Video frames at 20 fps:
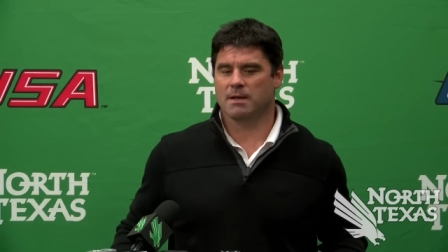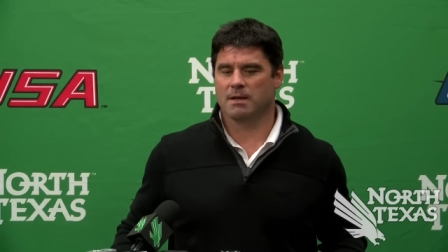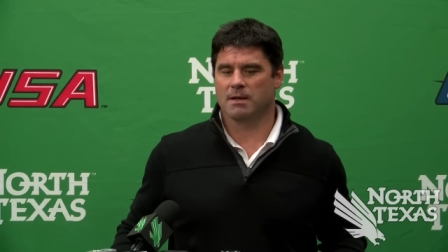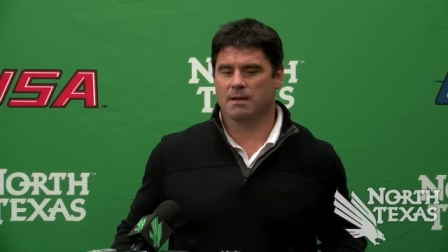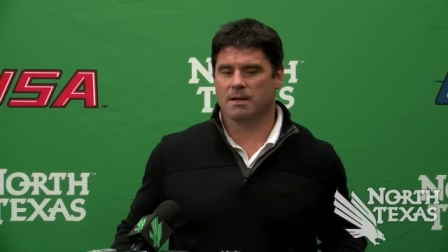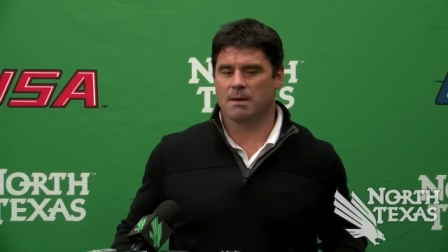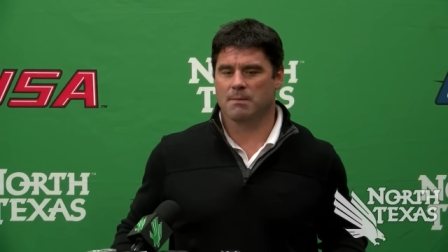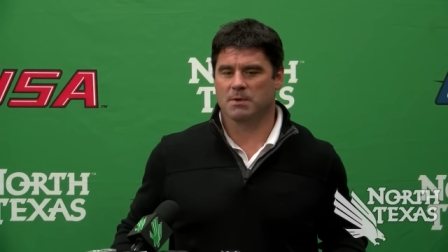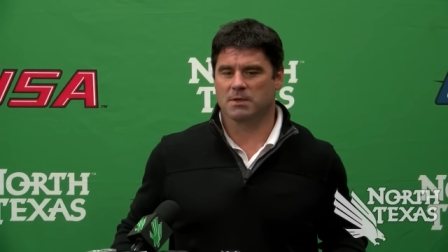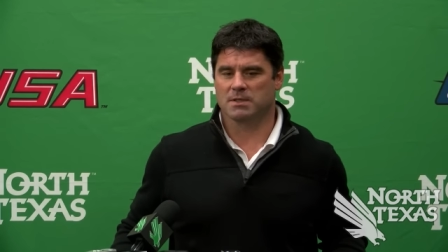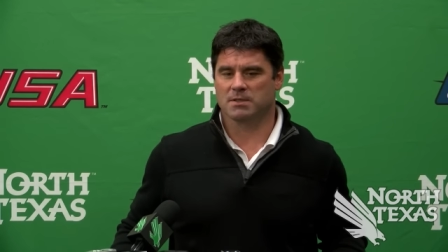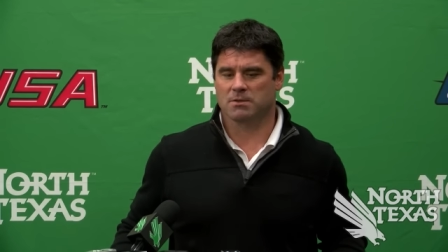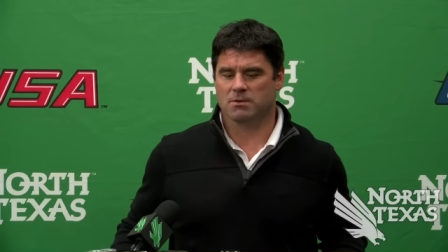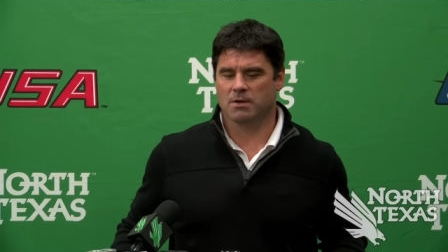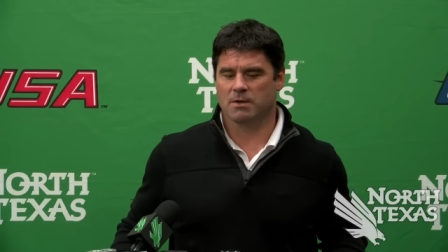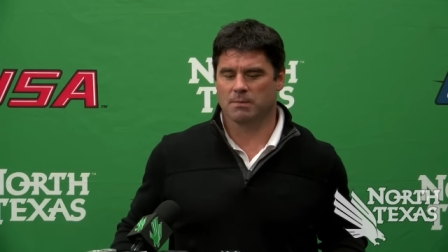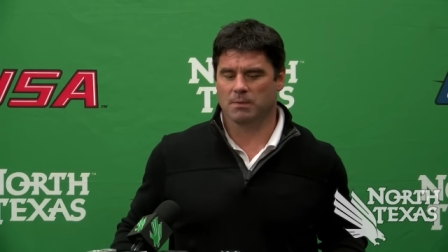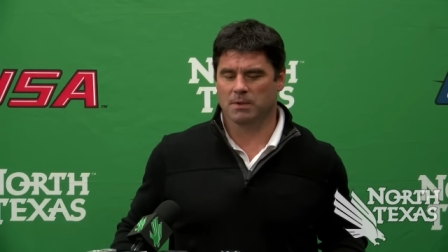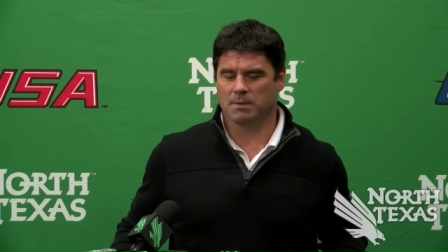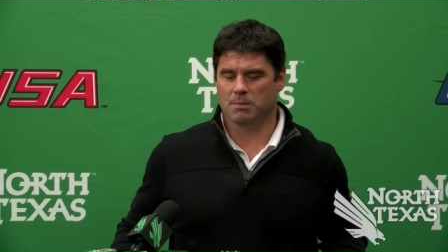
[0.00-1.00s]
and I'm
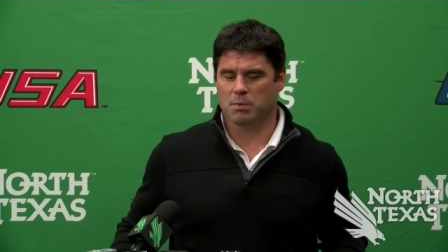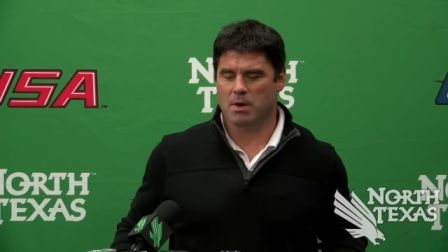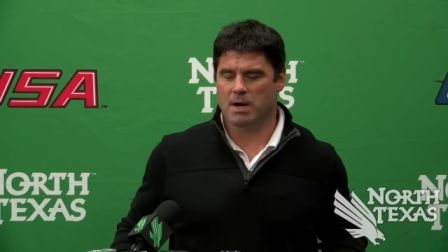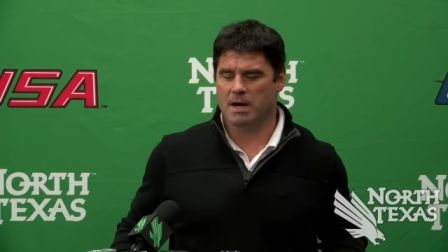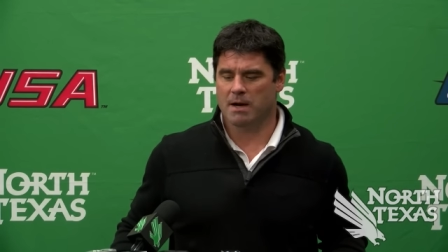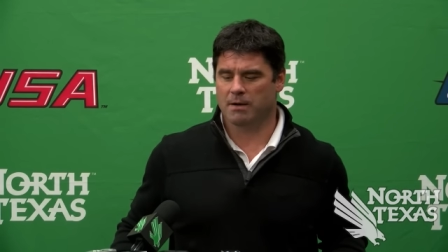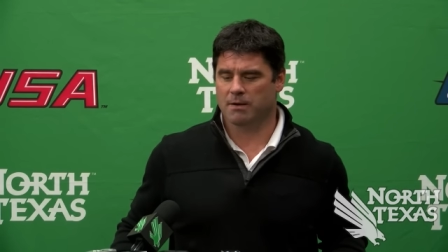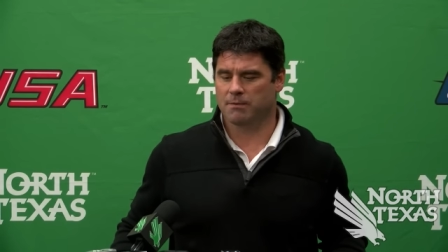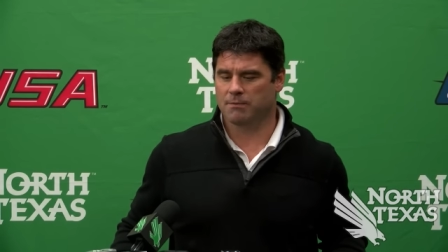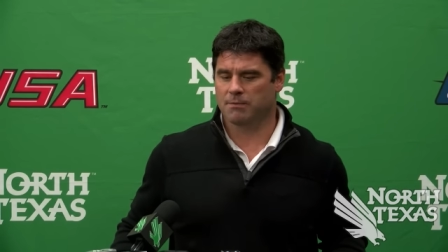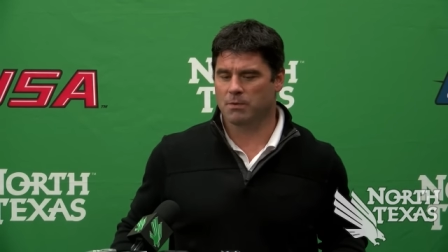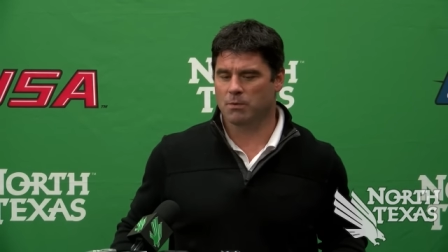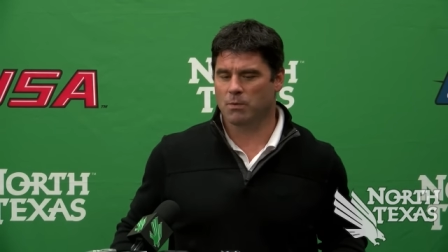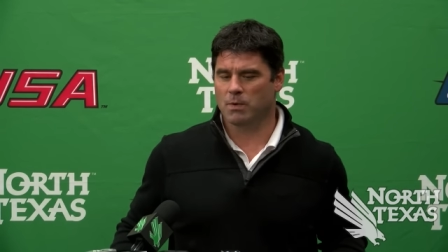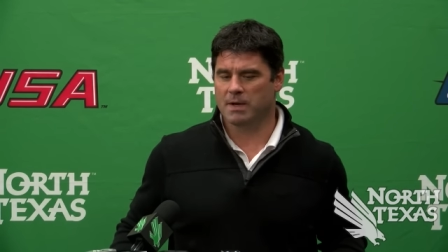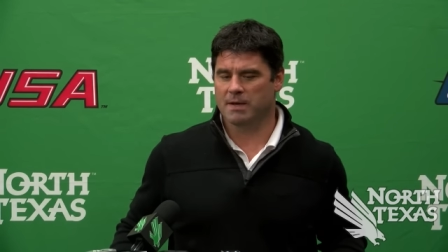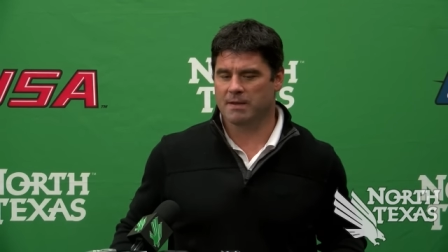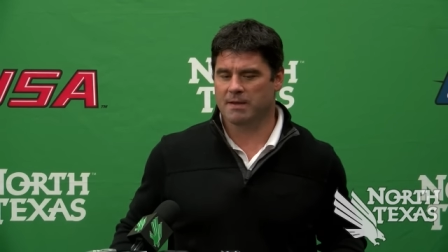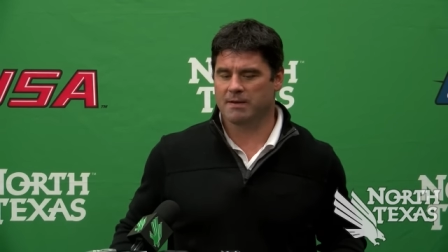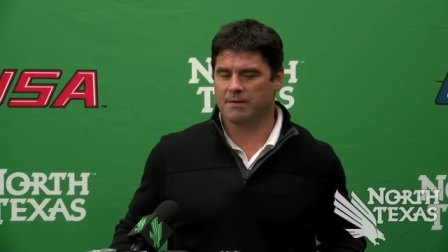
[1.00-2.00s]
extremely proud of the
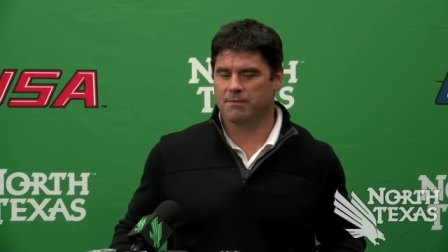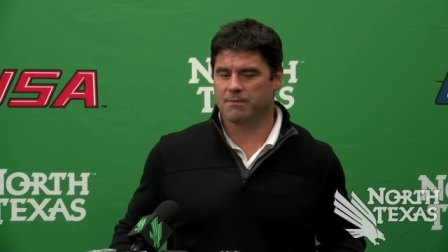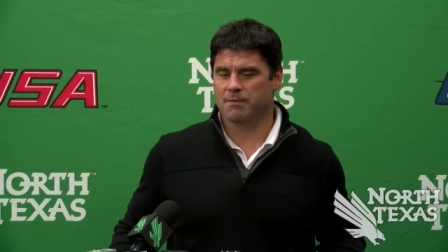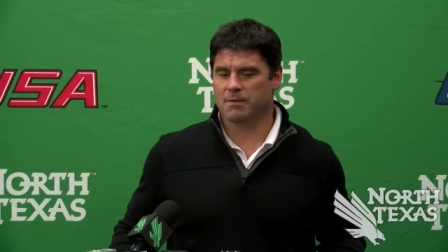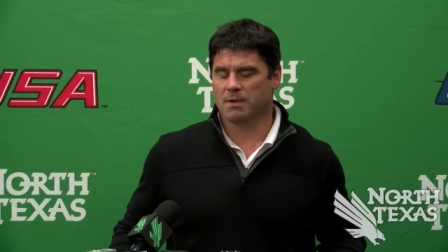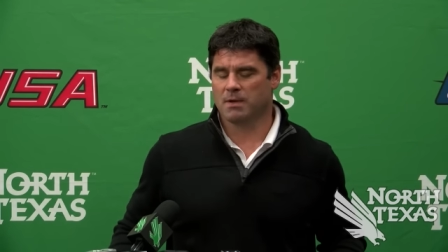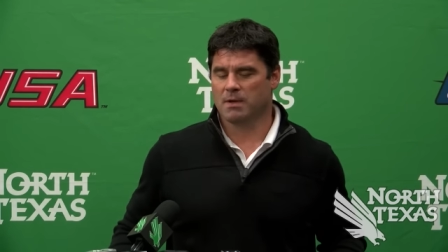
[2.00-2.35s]
way they've